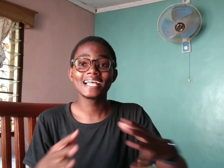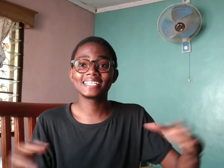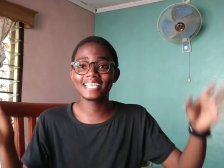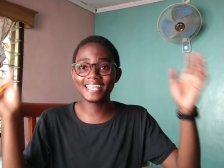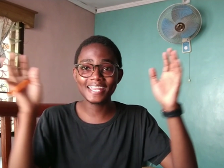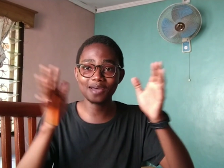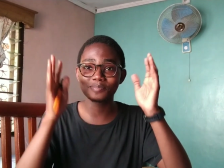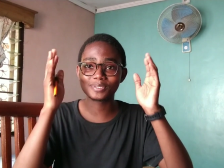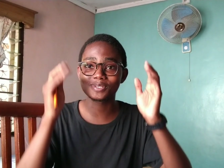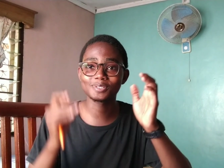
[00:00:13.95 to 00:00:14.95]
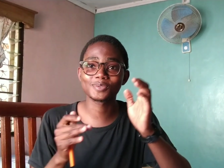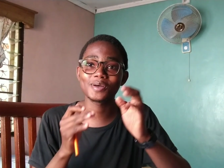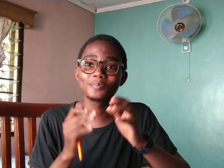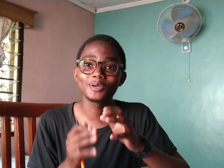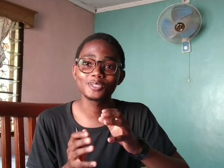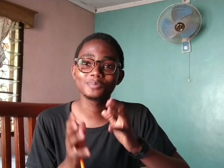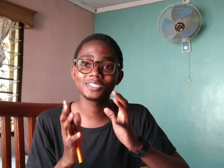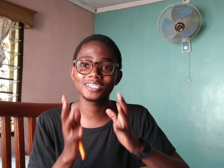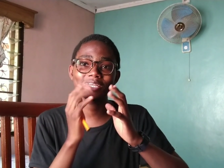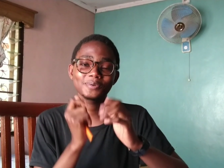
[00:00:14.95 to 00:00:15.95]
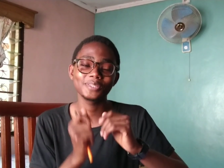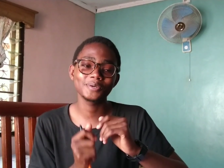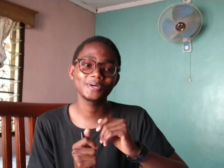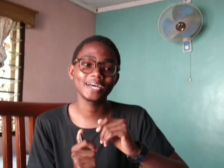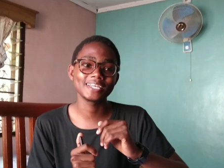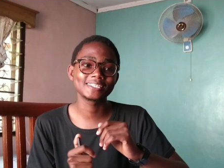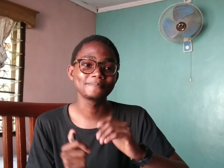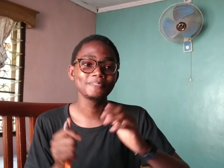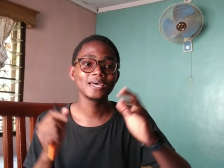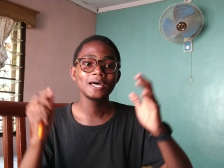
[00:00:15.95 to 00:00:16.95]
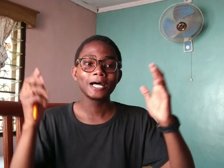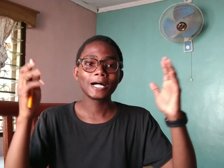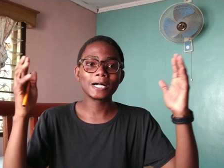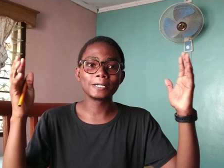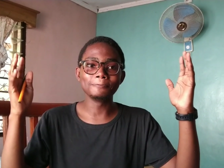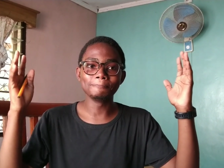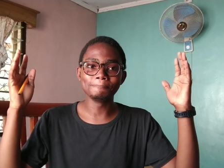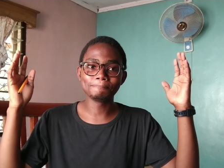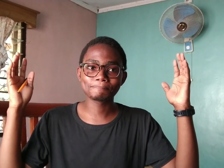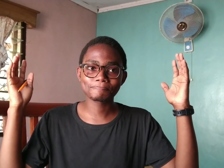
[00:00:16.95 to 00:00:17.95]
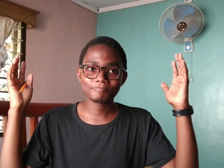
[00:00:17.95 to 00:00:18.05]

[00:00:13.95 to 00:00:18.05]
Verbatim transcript: 10 episodes where i'm going to be sharing with you guys um,